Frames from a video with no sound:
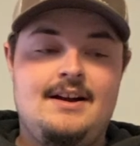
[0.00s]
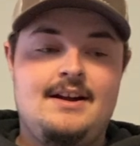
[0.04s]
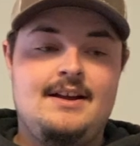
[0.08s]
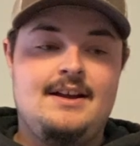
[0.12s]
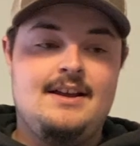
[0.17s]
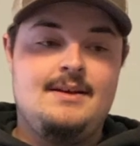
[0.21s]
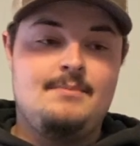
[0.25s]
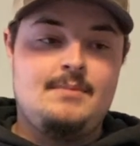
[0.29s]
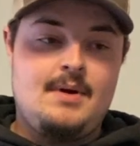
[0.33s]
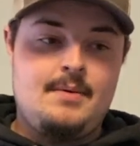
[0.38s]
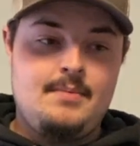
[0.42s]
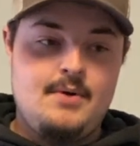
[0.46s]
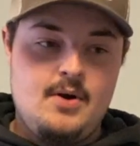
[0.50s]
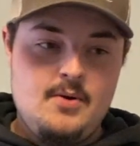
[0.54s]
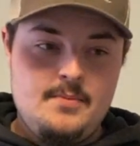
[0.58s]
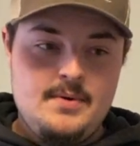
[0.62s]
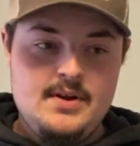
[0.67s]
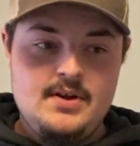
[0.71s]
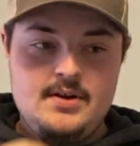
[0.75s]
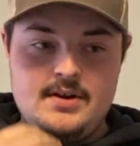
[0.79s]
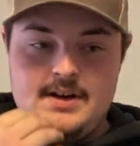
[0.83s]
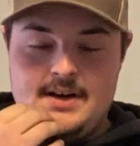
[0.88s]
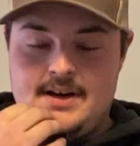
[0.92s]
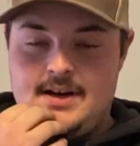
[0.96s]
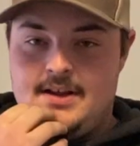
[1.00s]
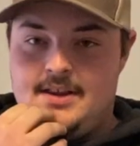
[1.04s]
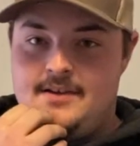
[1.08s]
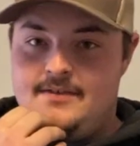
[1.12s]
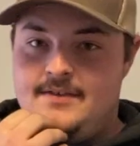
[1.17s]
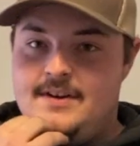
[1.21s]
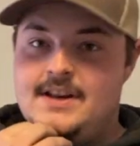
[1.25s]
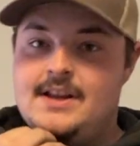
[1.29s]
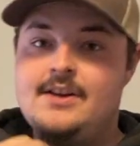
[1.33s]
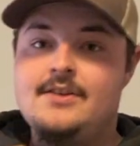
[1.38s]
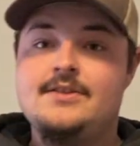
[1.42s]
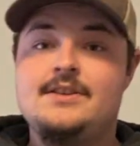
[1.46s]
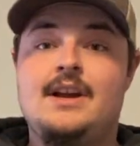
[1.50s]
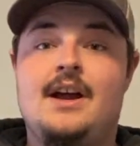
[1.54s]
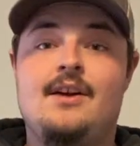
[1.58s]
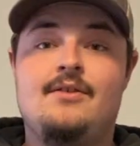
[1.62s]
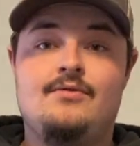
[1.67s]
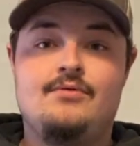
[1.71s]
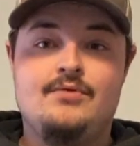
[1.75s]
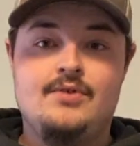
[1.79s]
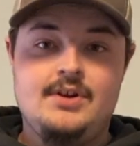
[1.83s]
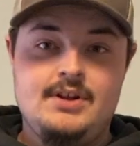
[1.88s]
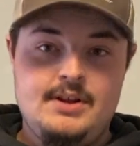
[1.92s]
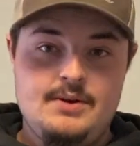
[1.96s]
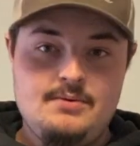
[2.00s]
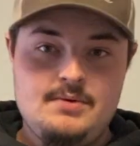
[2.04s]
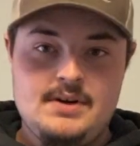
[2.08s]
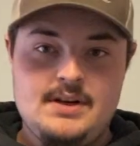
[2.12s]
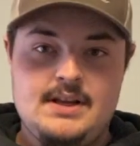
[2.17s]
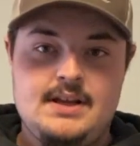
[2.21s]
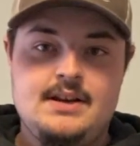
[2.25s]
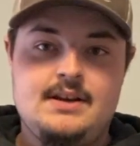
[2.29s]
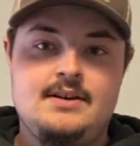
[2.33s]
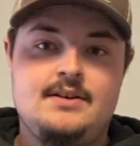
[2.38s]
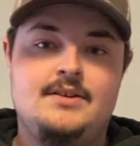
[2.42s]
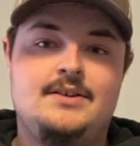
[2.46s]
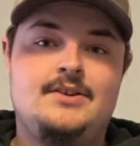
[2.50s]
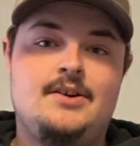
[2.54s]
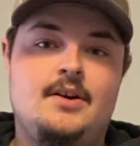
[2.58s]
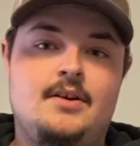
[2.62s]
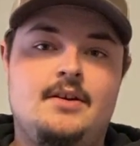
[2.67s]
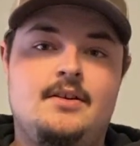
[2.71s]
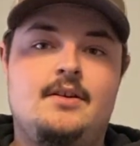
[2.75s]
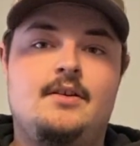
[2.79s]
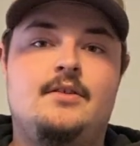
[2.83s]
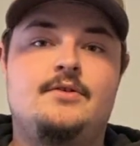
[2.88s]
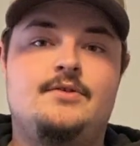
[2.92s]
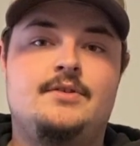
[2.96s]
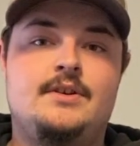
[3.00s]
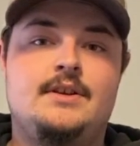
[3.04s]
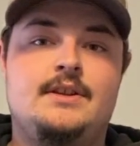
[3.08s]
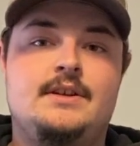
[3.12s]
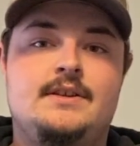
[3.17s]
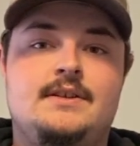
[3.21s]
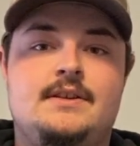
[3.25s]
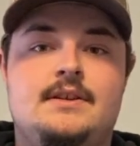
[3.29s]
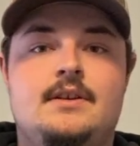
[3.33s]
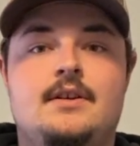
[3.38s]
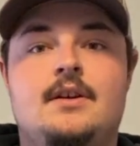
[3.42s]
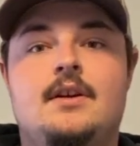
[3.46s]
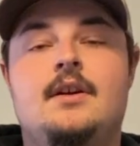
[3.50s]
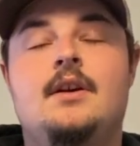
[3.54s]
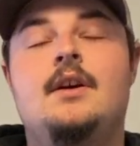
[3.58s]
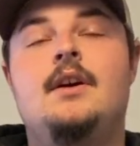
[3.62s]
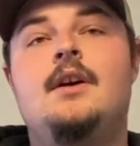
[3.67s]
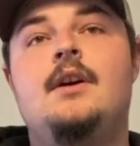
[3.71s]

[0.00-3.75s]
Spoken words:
in my bow build and other videos, I really want to get into target archery this year.